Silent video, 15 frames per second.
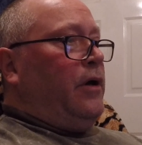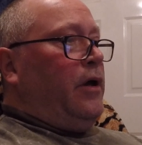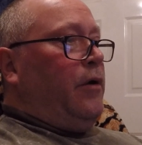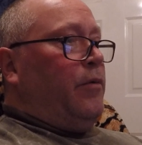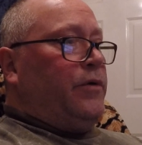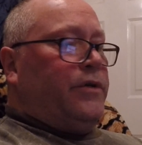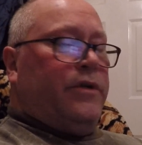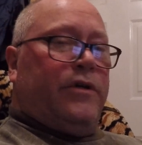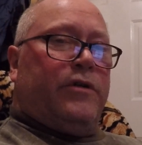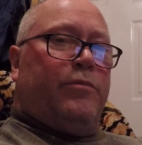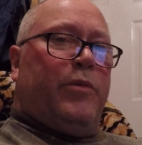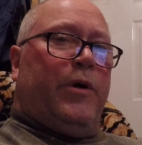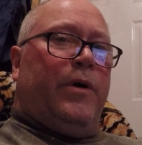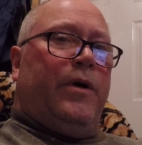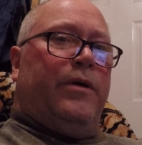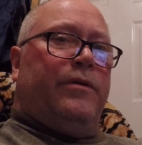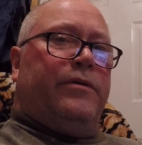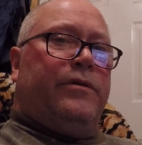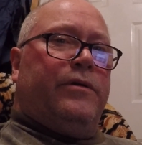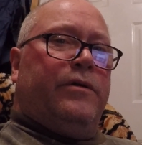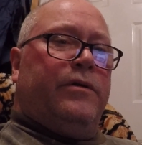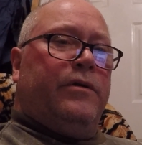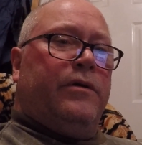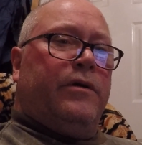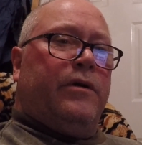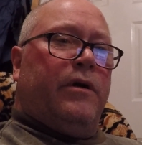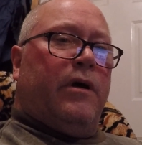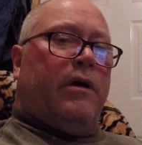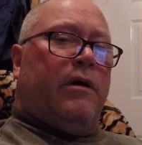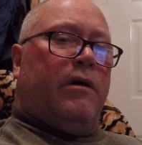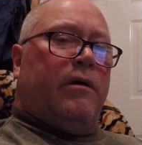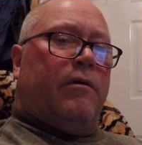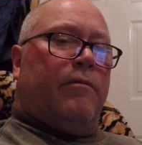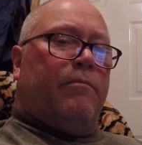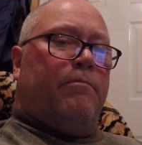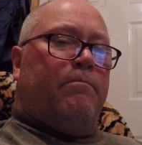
It was an experience. Um,